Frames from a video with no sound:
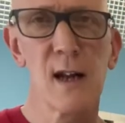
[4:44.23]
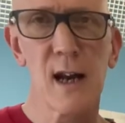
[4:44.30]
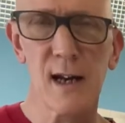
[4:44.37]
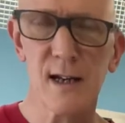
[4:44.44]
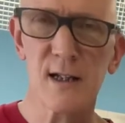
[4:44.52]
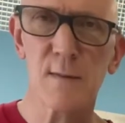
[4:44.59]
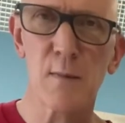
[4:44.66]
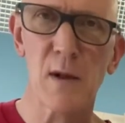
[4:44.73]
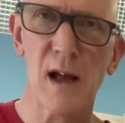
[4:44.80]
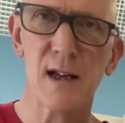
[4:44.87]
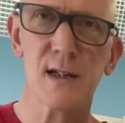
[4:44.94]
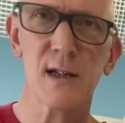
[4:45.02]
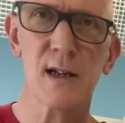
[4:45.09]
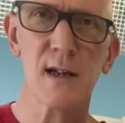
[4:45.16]
It is
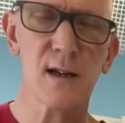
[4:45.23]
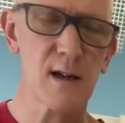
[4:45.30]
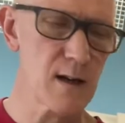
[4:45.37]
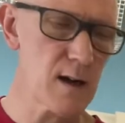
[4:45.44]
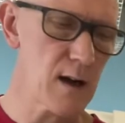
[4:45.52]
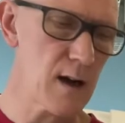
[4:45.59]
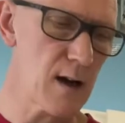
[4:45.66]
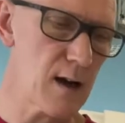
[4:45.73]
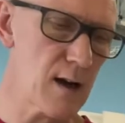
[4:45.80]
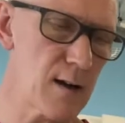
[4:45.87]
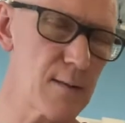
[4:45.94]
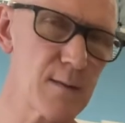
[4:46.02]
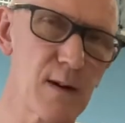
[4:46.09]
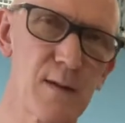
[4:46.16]
plastic,
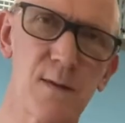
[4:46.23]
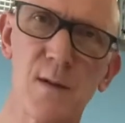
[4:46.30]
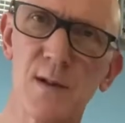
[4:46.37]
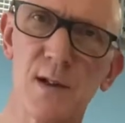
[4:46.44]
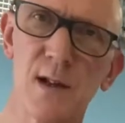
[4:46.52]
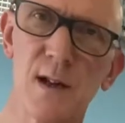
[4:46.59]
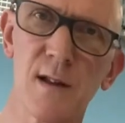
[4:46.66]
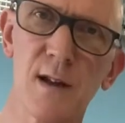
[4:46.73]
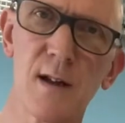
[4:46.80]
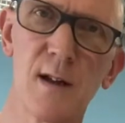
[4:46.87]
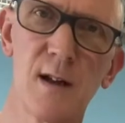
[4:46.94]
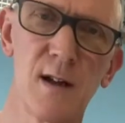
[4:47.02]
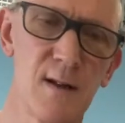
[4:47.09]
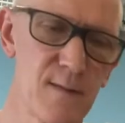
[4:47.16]

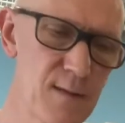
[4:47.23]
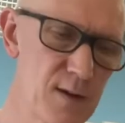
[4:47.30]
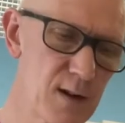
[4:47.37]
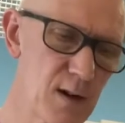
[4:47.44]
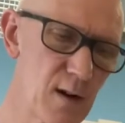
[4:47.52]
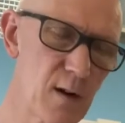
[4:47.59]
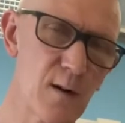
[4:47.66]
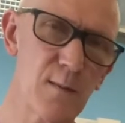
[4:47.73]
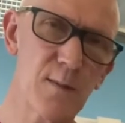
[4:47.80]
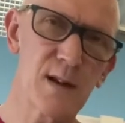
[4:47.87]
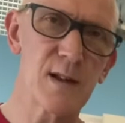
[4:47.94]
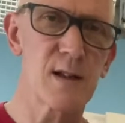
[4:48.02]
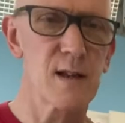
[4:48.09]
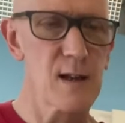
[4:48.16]
unfortunately,
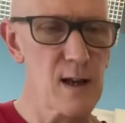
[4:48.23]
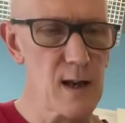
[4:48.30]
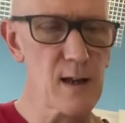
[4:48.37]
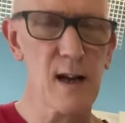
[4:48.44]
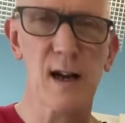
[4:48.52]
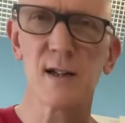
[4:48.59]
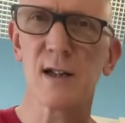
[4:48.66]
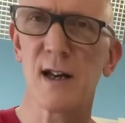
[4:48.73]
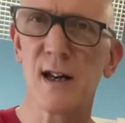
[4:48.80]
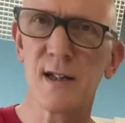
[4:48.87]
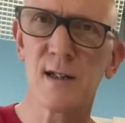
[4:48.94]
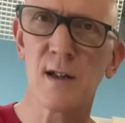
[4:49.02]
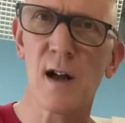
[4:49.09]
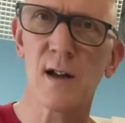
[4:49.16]
but like I said, it
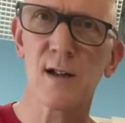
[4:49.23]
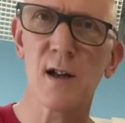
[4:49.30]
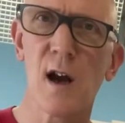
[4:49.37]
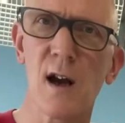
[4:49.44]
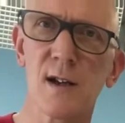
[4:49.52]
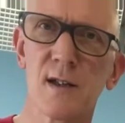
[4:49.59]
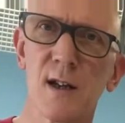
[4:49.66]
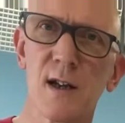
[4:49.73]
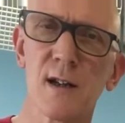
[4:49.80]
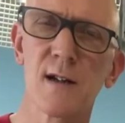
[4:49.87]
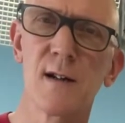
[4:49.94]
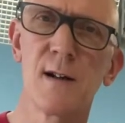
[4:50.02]
is non-toxic.